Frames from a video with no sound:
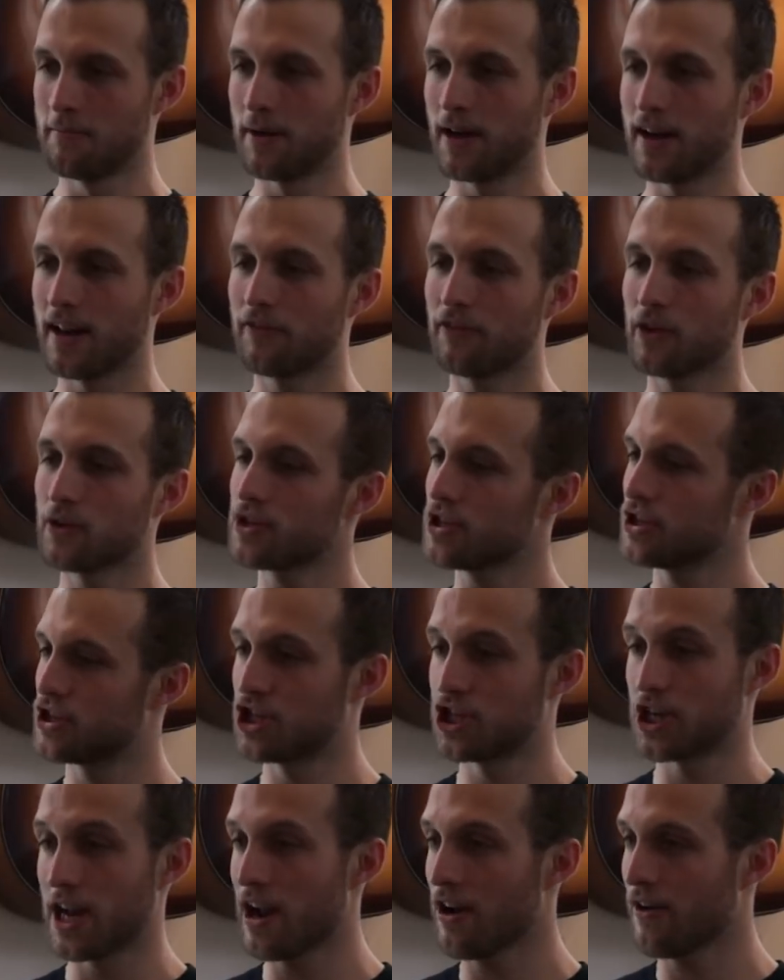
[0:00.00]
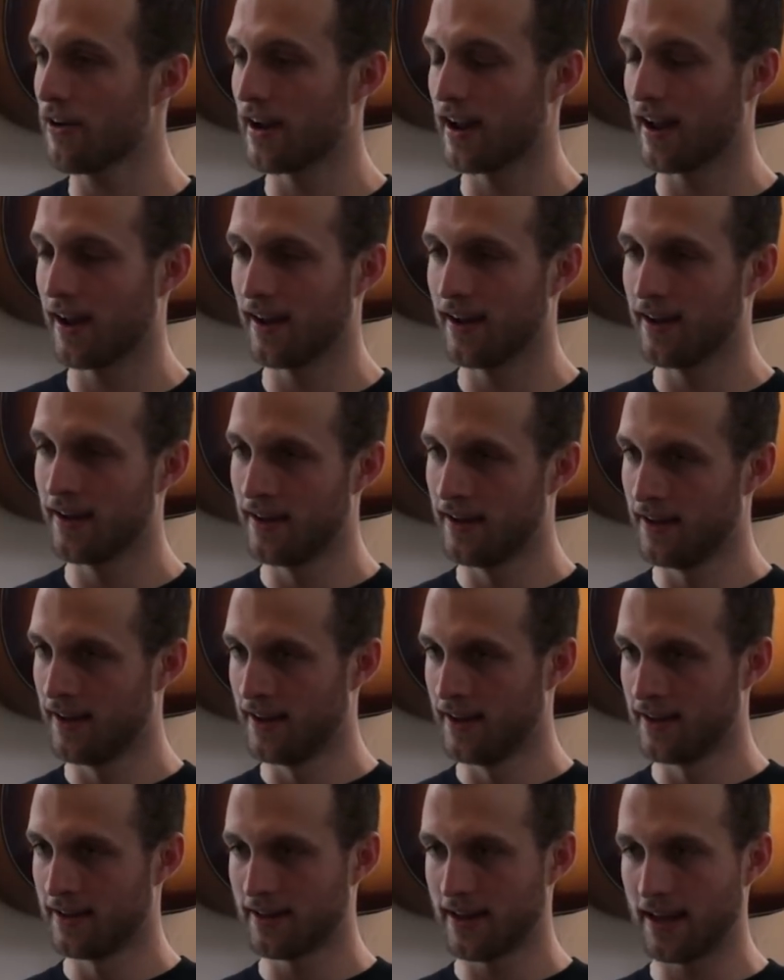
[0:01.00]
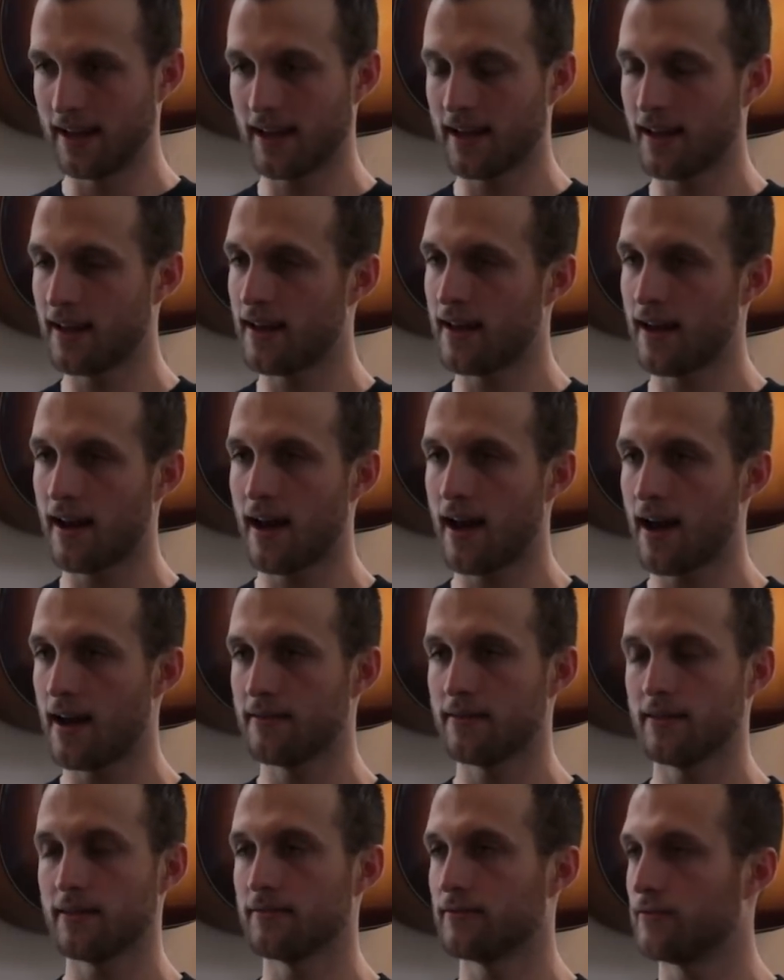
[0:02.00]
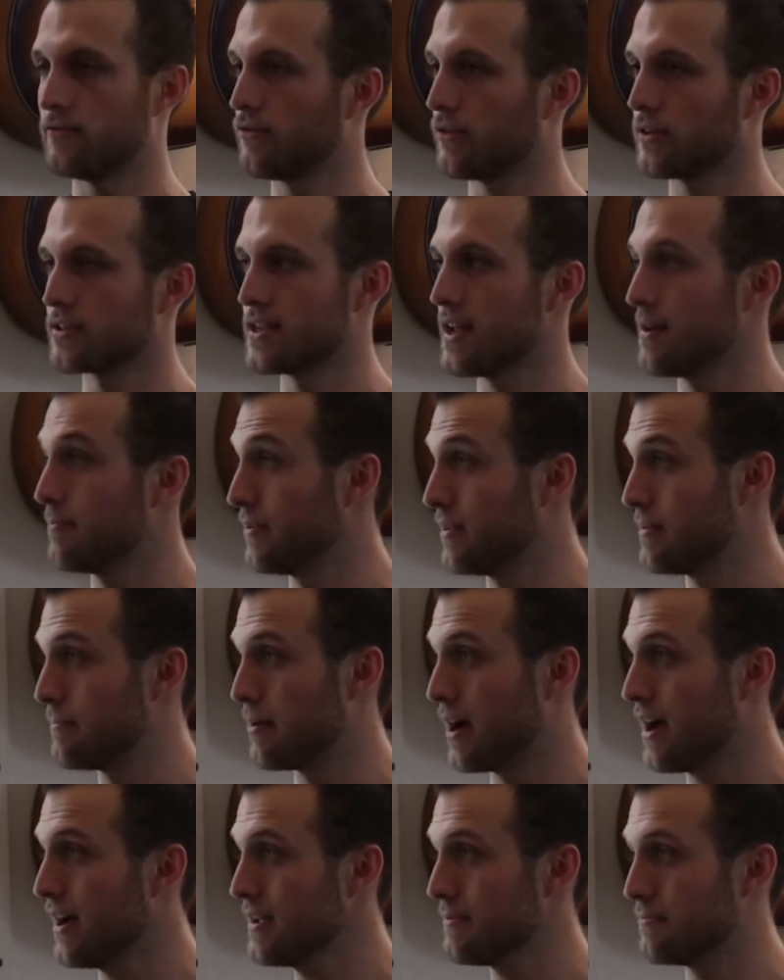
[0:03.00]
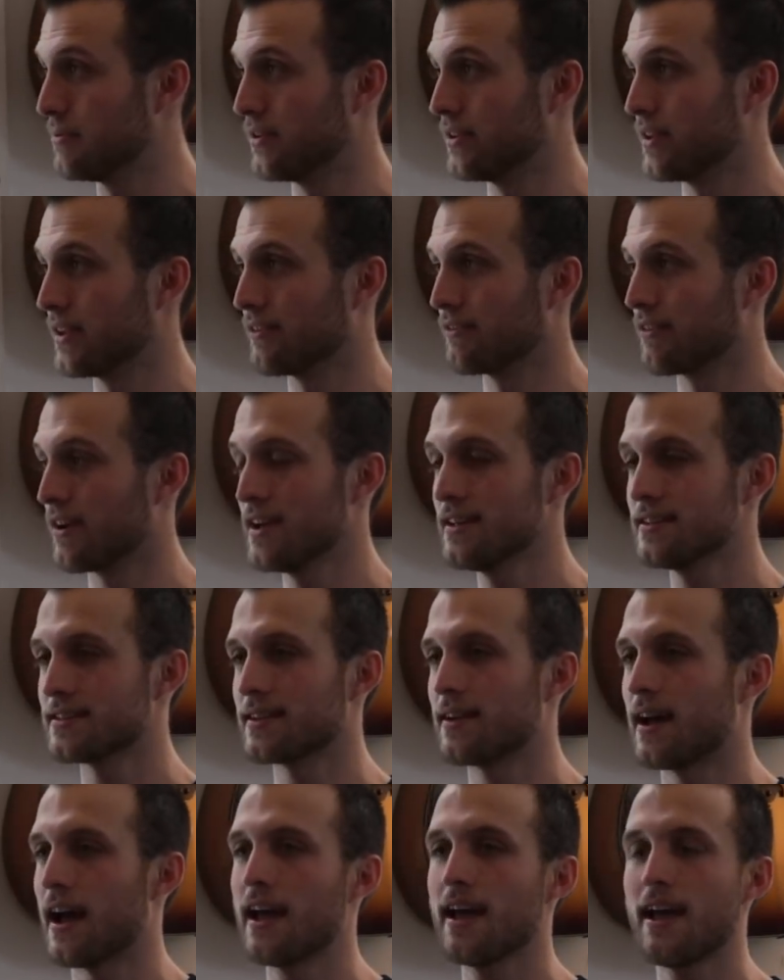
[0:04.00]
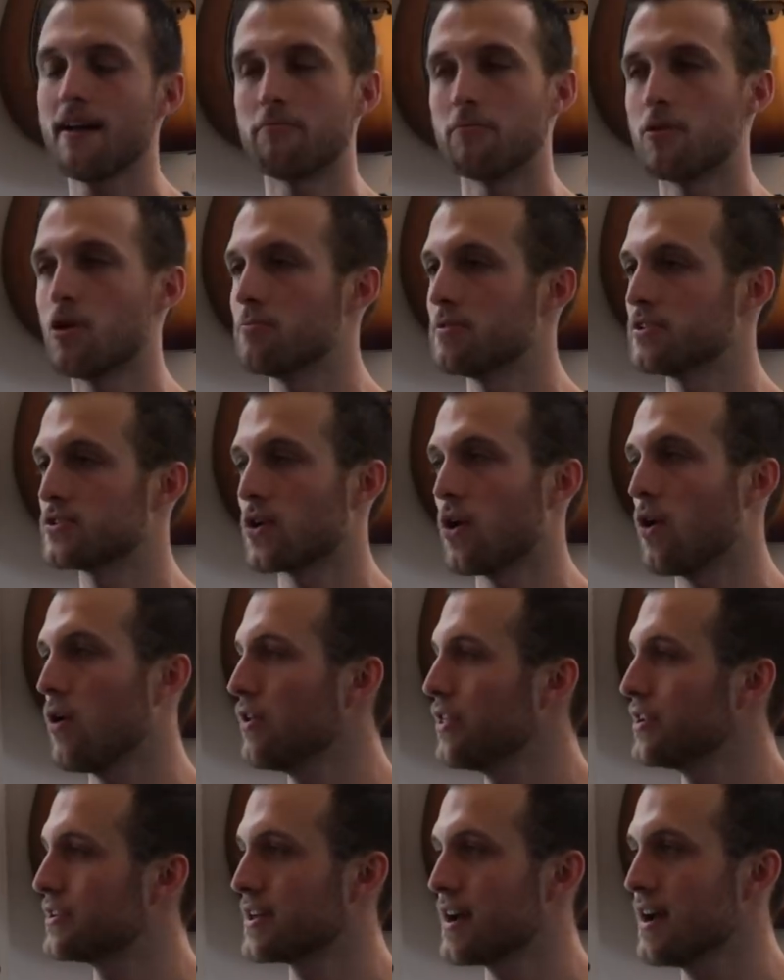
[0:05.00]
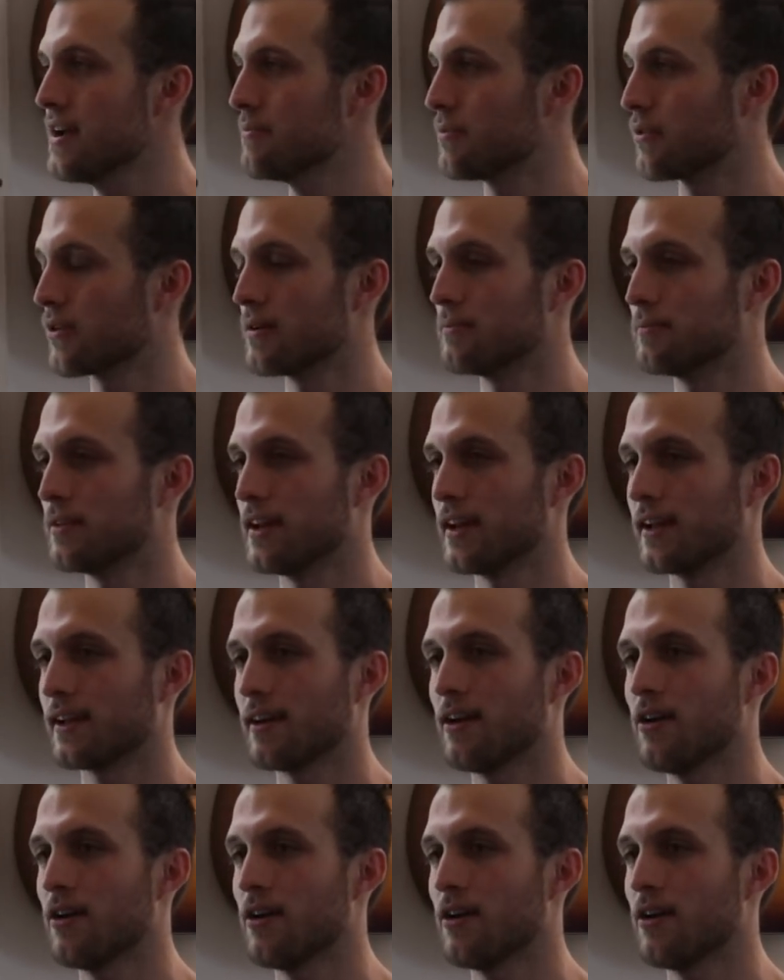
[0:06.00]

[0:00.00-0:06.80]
But if you're just sharing... Like, for example, in bodybuilding, right? So I have moments all the time where I'm like,